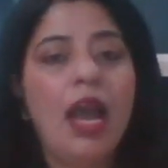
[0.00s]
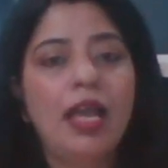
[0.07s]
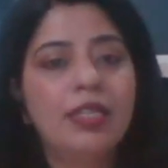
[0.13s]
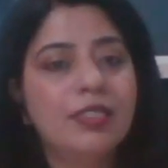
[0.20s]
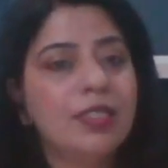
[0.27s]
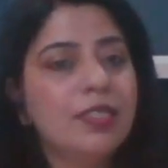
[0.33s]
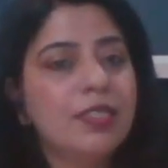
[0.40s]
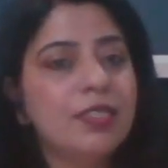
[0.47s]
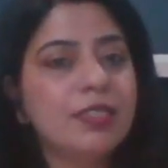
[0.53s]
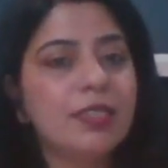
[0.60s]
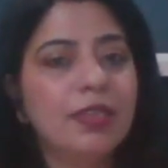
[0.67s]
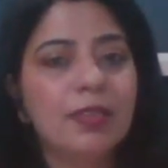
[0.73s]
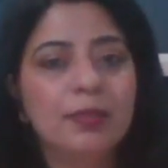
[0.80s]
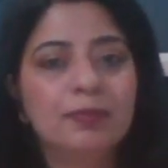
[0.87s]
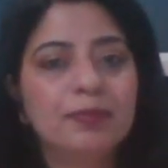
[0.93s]
I'll just
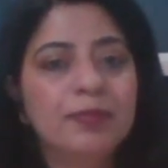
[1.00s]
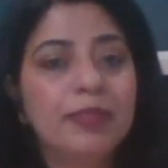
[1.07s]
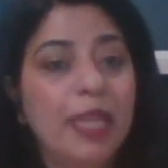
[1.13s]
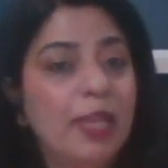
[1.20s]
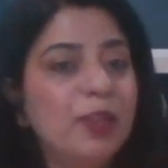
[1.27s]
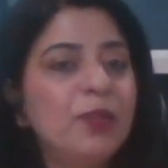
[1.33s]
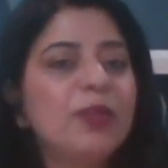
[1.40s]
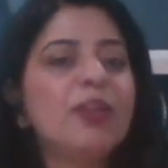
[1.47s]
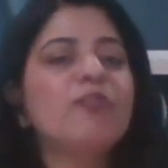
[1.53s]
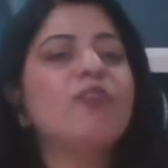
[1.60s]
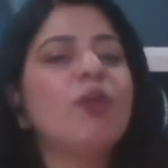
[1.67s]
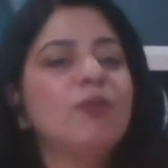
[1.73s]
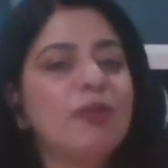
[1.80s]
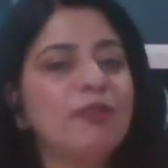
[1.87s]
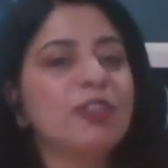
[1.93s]
tell you in a
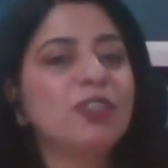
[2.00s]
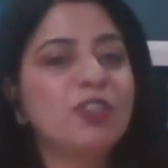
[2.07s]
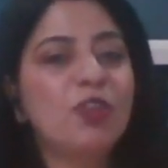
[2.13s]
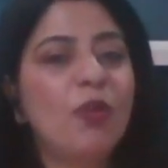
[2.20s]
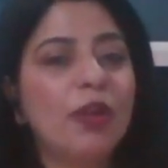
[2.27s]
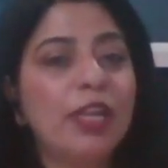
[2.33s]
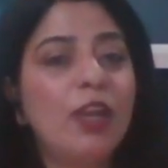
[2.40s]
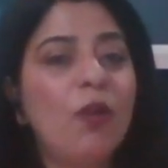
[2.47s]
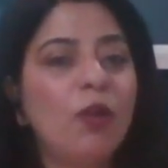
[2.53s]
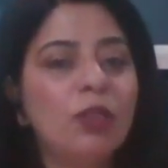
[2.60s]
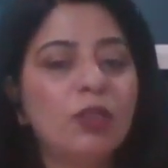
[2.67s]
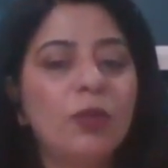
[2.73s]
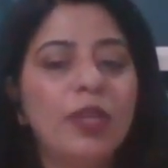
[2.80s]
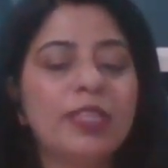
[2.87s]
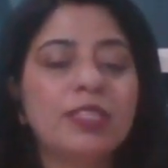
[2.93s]
form of a story,
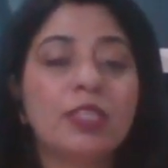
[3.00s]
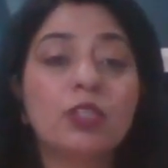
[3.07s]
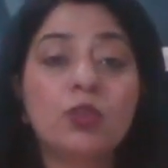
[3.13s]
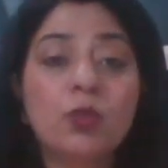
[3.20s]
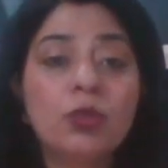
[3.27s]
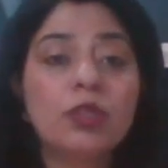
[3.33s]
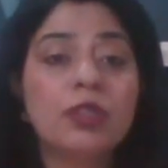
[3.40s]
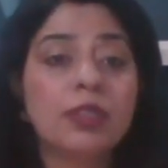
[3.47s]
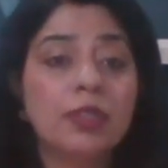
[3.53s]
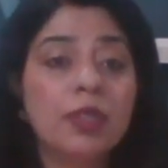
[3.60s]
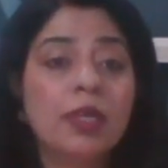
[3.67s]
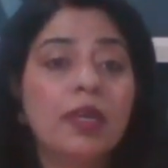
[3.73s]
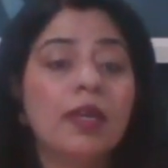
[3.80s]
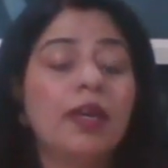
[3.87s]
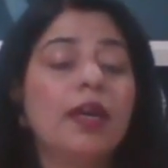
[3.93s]
although it's a truth.
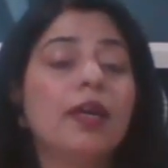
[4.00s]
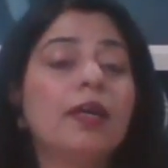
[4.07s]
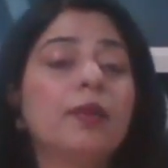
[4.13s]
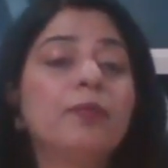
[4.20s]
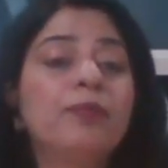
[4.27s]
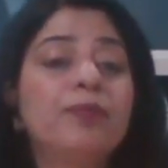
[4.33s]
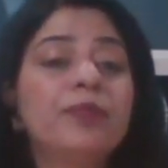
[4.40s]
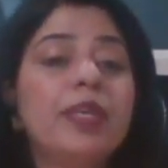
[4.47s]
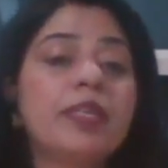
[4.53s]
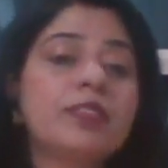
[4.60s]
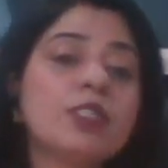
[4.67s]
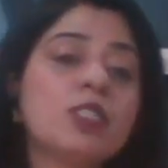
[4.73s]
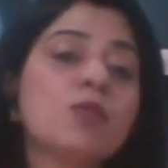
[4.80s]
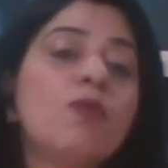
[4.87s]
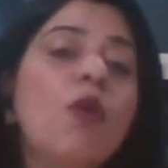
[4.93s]
There
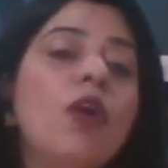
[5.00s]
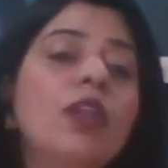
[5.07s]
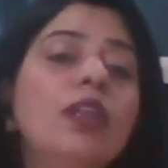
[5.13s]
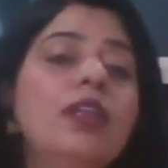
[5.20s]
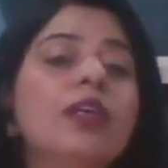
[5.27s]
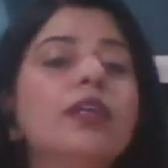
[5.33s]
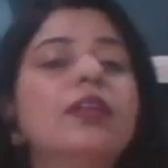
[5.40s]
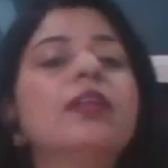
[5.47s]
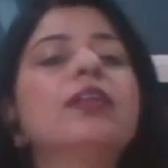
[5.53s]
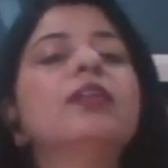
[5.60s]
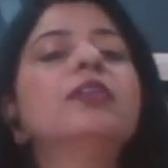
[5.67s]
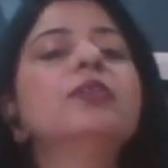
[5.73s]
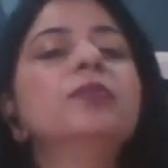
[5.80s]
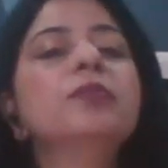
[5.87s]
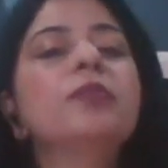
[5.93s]
is a small
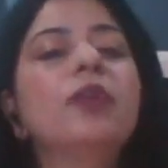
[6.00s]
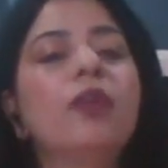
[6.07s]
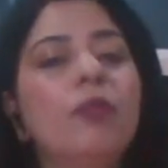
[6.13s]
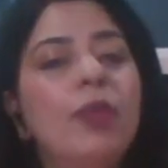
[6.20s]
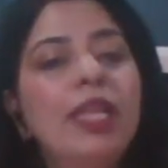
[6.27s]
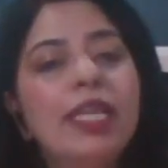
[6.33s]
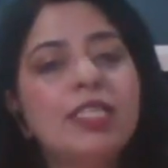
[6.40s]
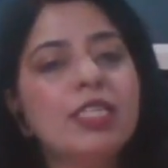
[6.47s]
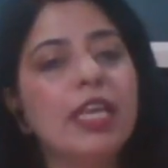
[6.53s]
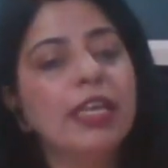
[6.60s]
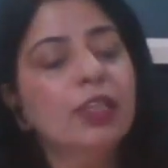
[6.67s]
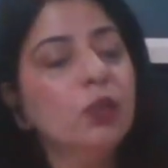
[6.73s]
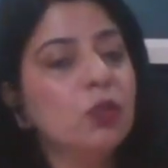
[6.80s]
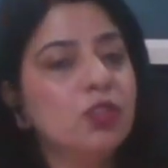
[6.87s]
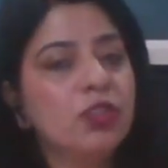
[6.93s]
village
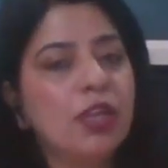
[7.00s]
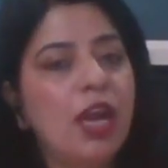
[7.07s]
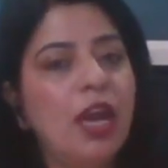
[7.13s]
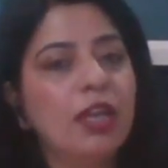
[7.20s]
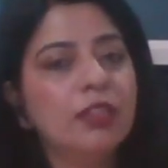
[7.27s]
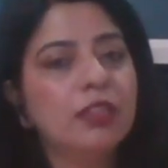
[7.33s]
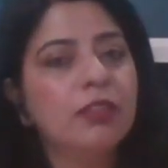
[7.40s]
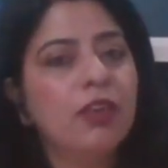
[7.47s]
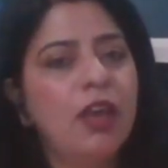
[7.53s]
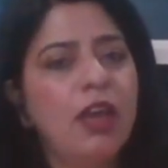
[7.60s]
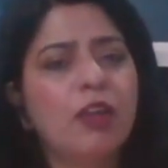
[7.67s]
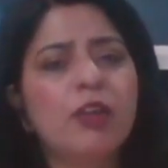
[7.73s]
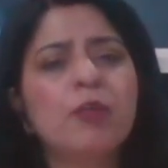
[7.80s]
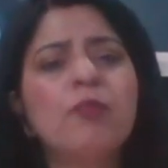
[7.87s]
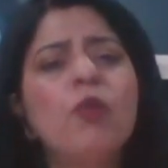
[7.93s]
in Gujarat,
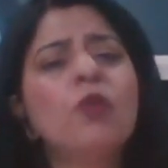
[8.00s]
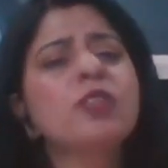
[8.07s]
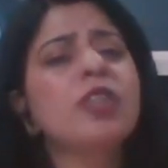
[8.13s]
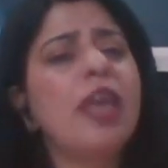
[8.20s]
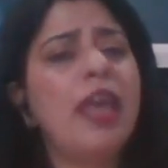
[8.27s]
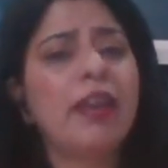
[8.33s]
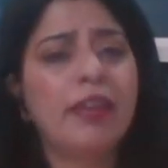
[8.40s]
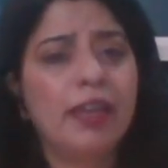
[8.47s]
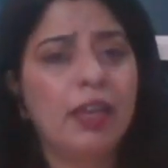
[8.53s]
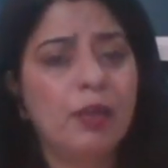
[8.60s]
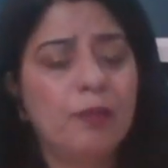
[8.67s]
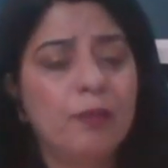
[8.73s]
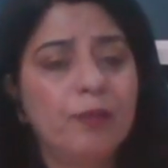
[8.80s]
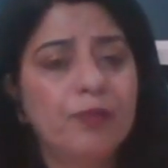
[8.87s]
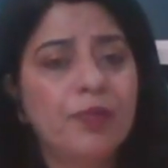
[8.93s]
a remote
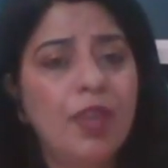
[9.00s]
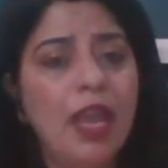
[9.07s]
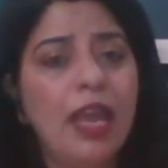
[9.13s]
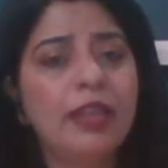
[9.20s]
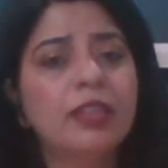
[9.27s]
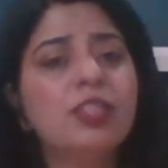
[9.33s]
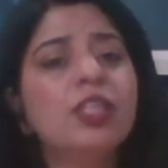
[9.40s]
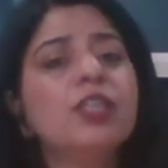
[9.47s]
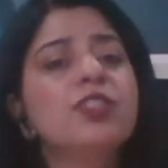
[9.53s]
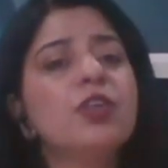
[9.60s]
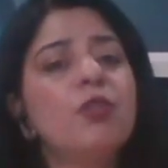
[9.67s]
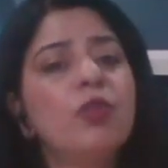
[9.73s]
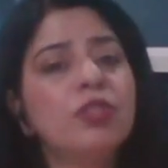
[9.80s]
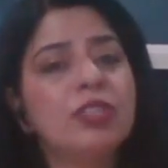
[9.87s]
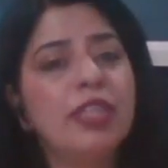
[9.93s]
area, and a
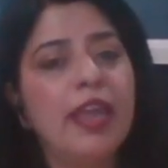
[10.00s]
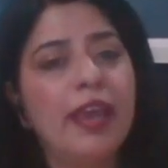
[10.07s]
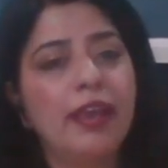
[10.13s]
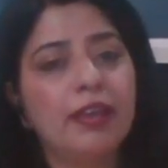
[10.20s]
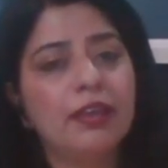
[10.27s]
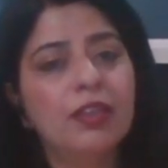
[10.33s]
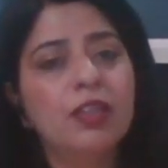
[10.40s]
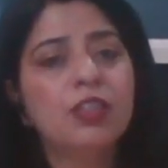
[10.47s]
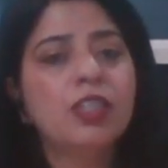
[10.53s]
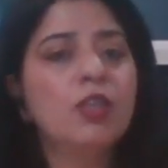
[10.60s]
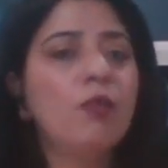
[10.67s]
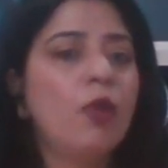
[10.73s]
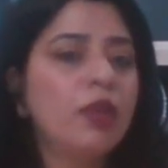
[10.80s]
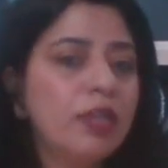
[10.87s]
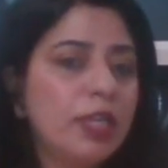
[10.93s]
teacher was there.
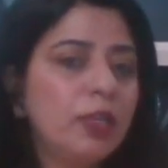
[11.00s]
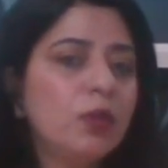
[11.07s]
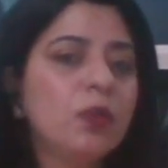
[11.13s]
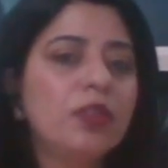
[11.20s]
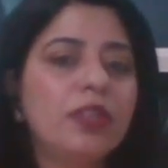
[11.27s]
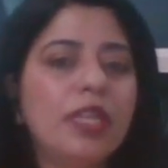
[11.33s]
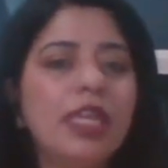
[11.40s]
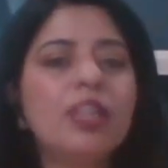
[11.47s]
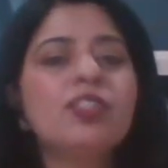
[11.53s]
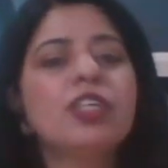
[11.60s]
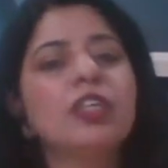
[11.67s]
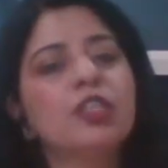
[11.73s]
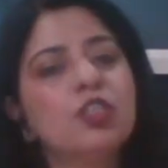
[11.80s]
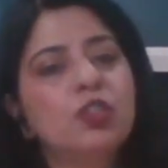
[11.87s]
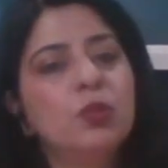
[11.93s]
She wanted to teach
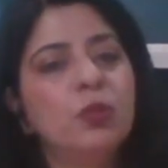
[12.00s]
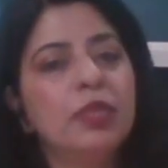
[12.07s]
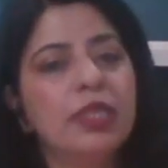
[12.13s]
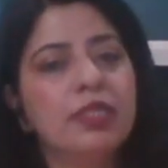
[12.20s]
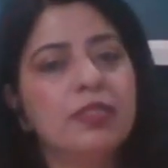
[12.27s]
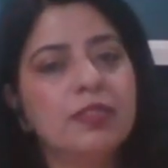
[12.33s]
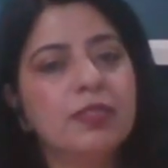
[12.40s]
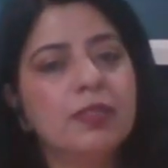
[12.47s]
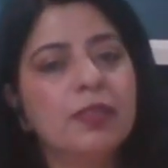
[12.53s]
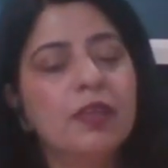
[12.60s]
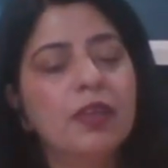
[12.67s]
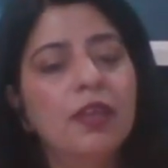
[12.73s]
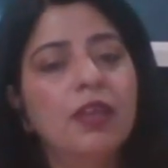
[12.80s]
her students.